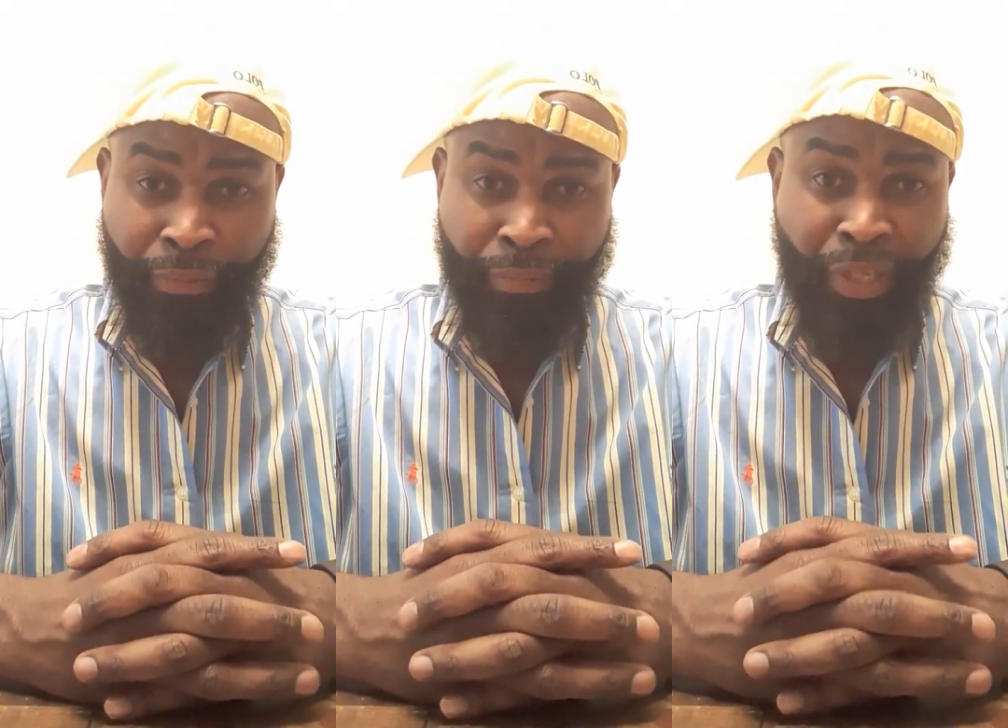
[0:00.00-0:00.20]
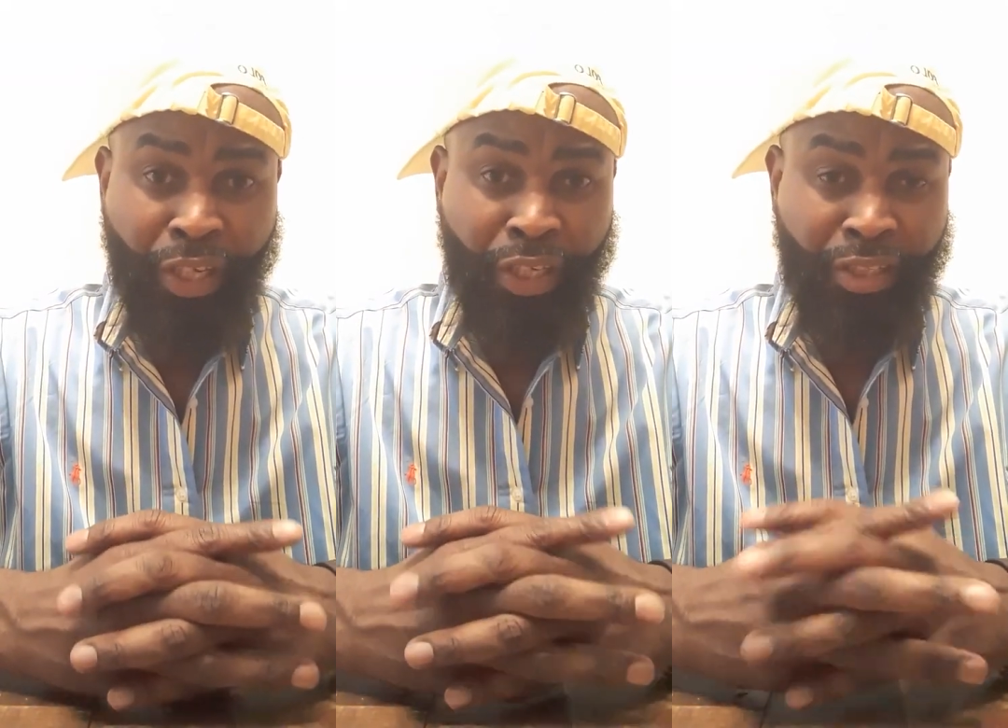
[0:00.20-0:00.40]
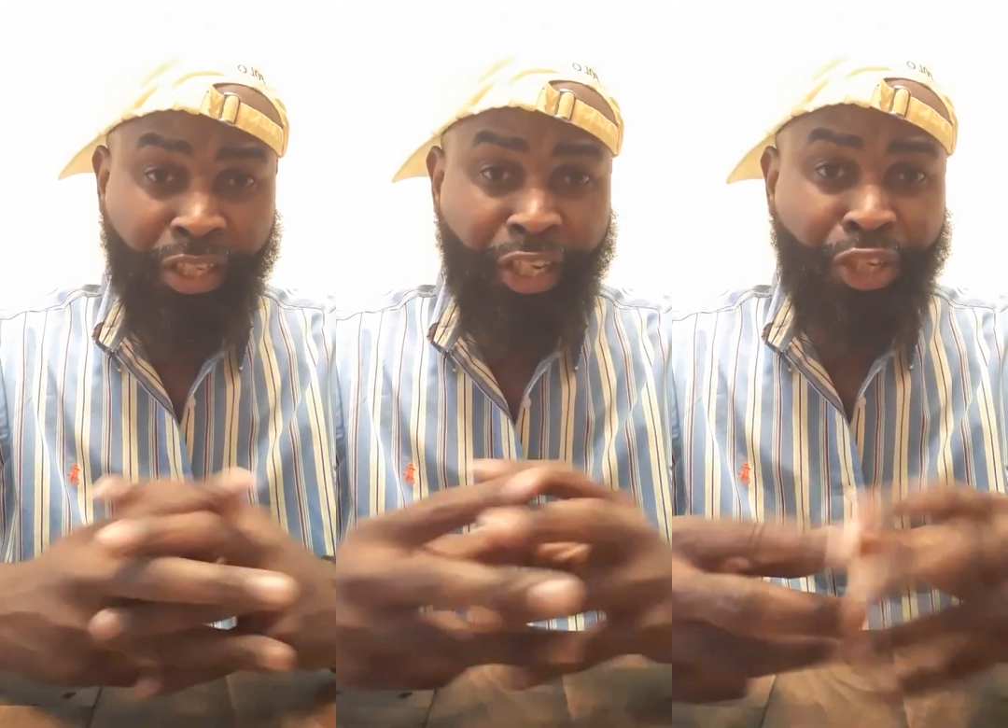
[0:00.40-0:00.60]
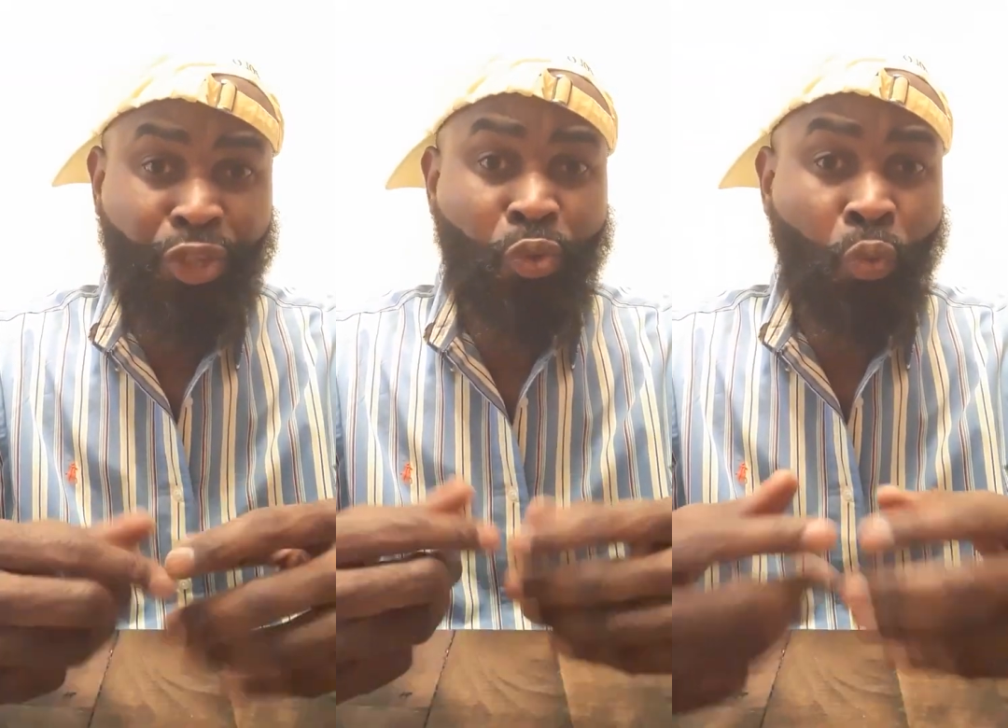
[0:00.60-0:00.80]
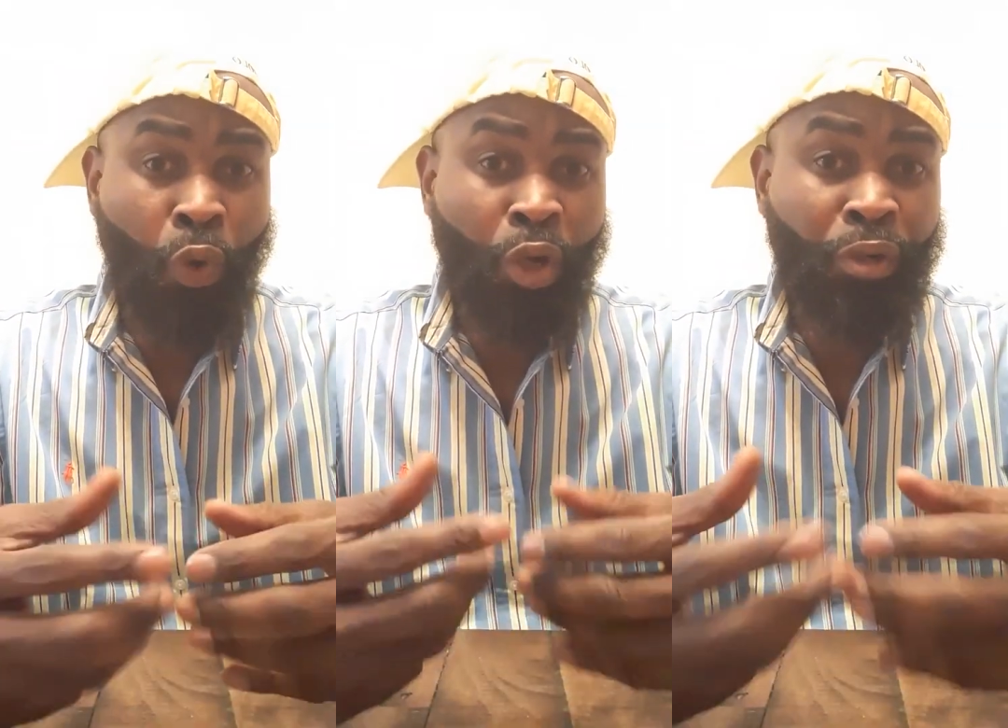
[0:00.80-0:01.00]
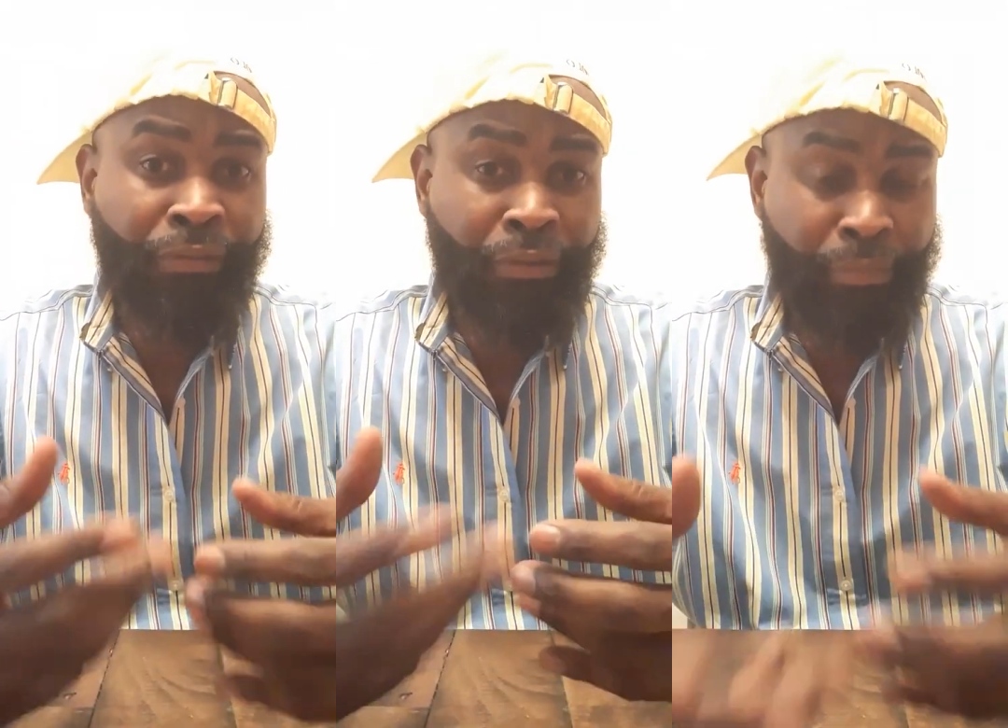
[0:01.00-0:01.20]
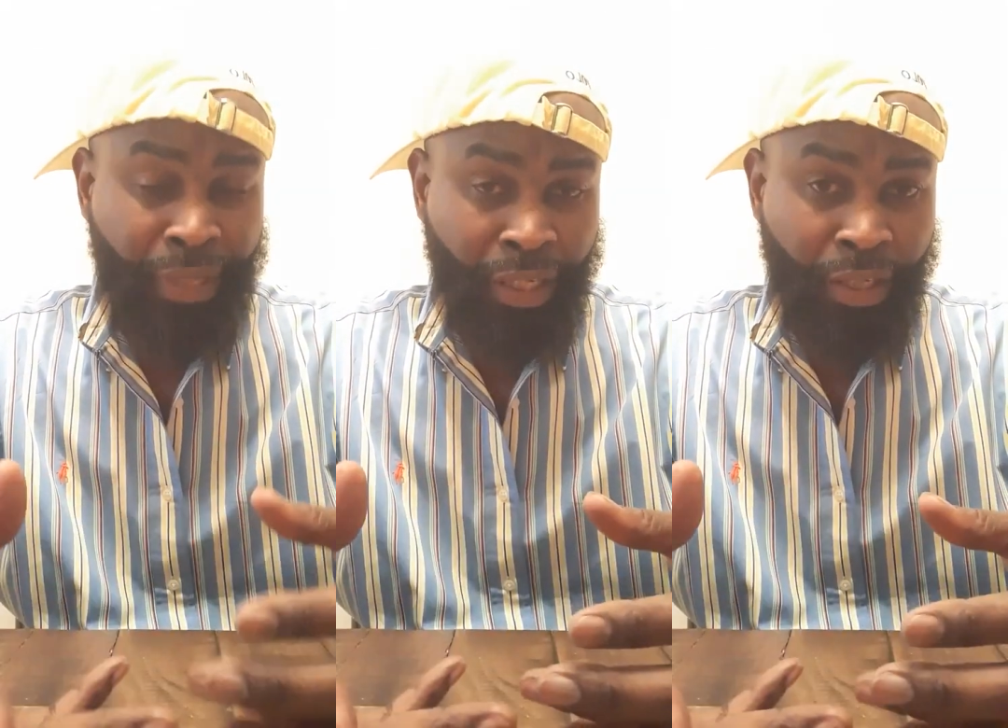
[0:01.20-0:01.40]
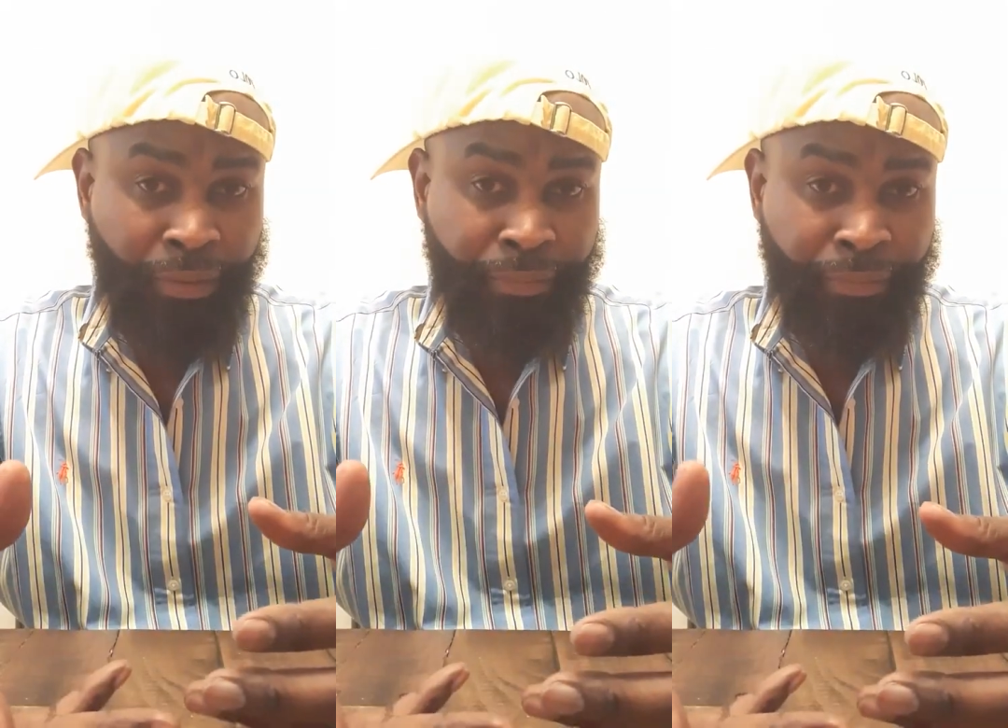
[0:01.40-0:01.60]
because then you work for
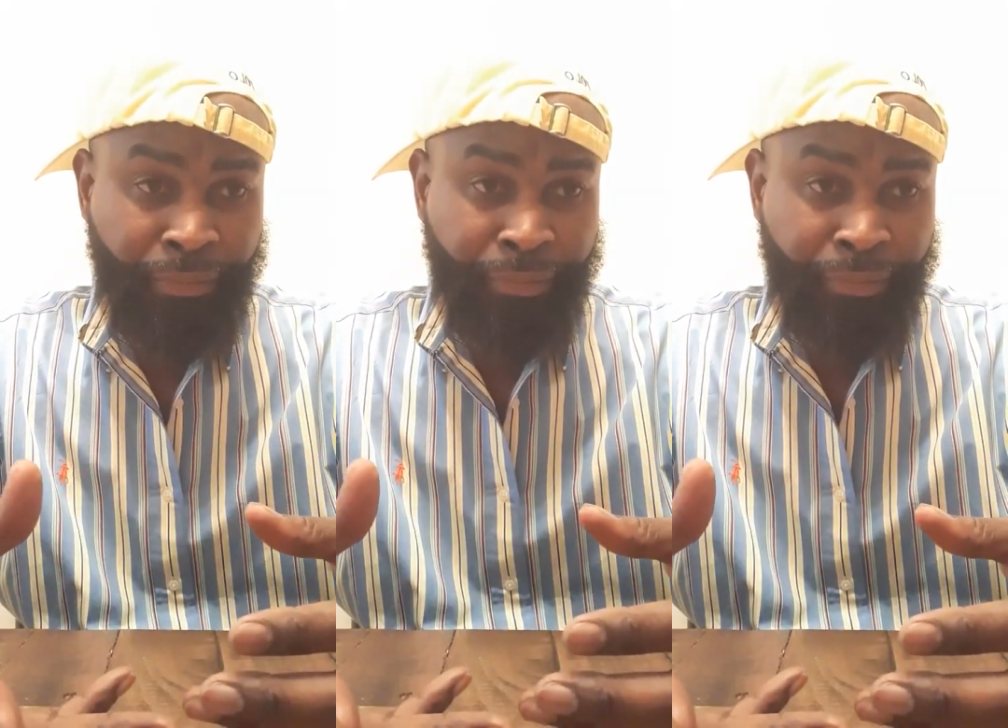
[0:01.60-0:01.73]
me.